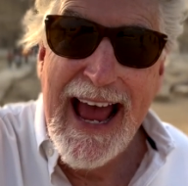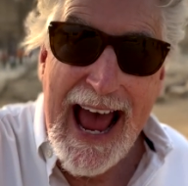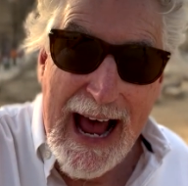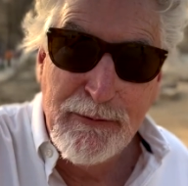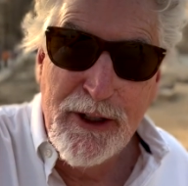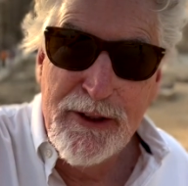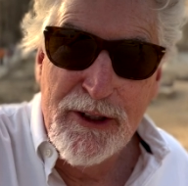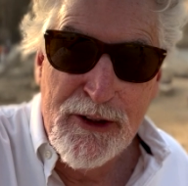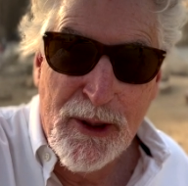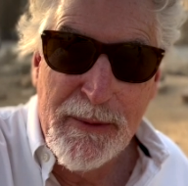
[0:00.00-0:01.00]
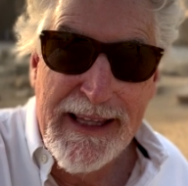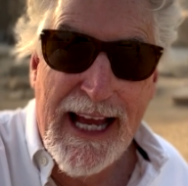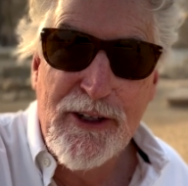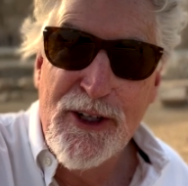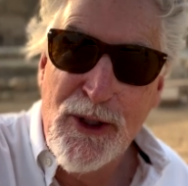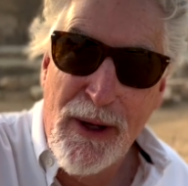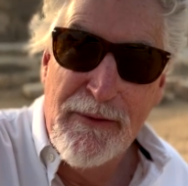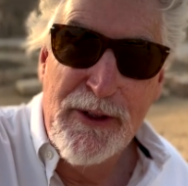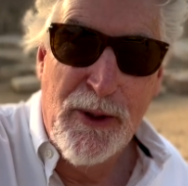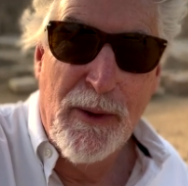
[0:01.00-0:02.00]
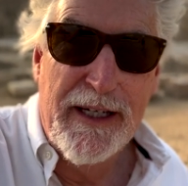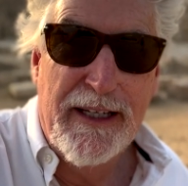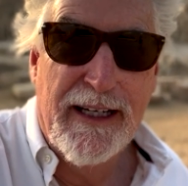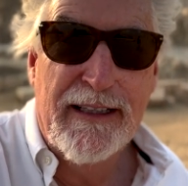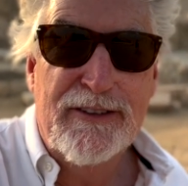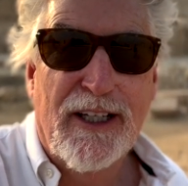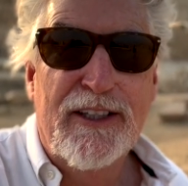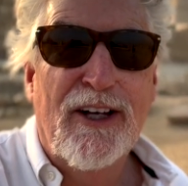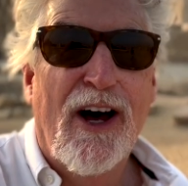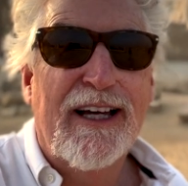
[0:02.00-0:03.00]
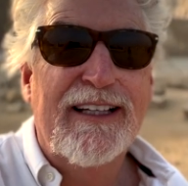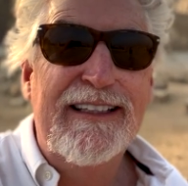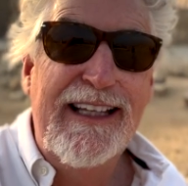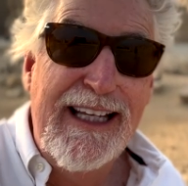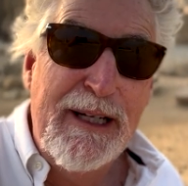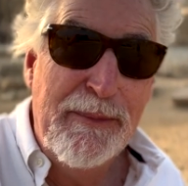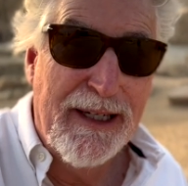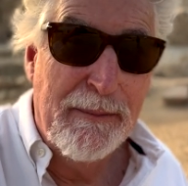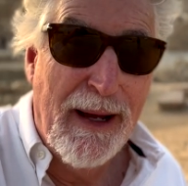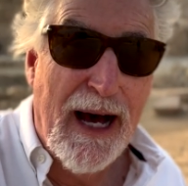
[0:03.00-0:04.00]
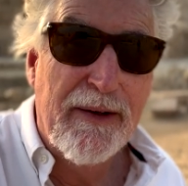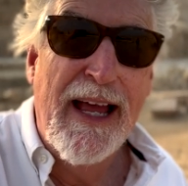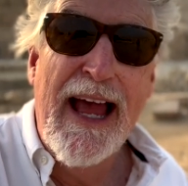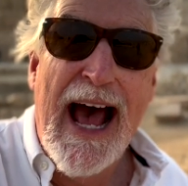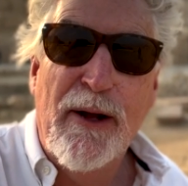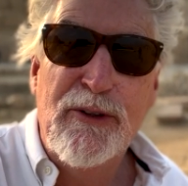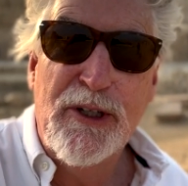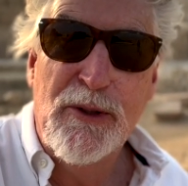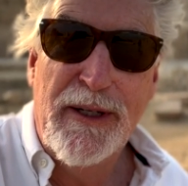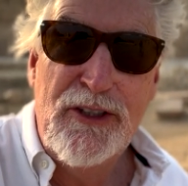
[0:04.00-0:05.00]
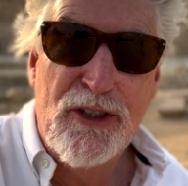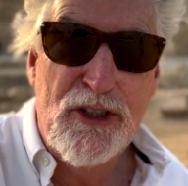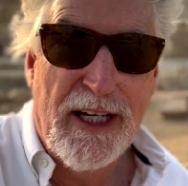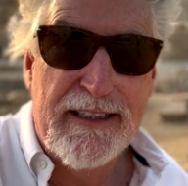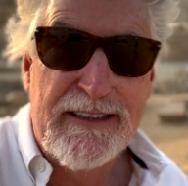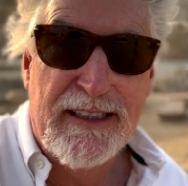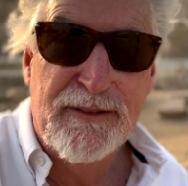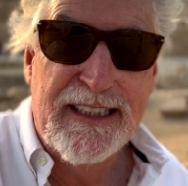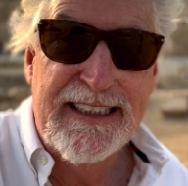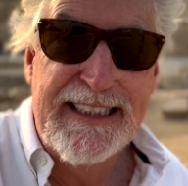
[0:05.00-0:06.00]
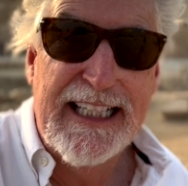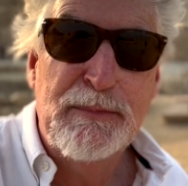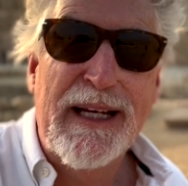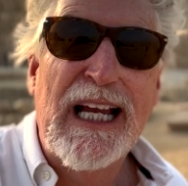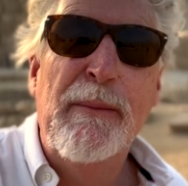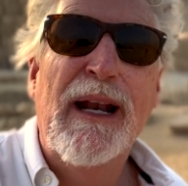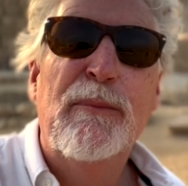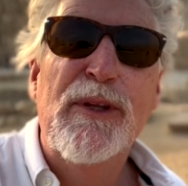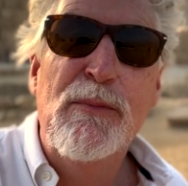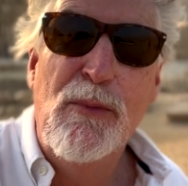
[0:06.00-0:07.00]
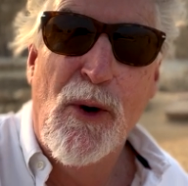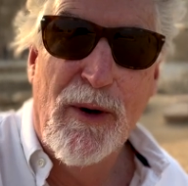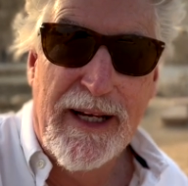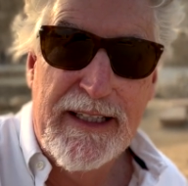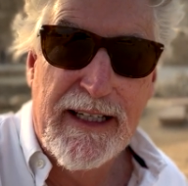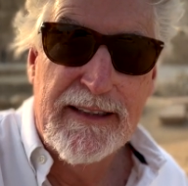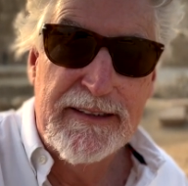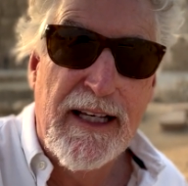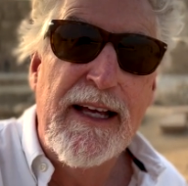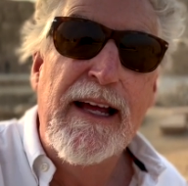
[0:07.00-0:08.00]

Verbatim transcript: After you determine that you do have a new idea, it's going to talk a little bit about how to increase your chances of success by coming up with more ideas.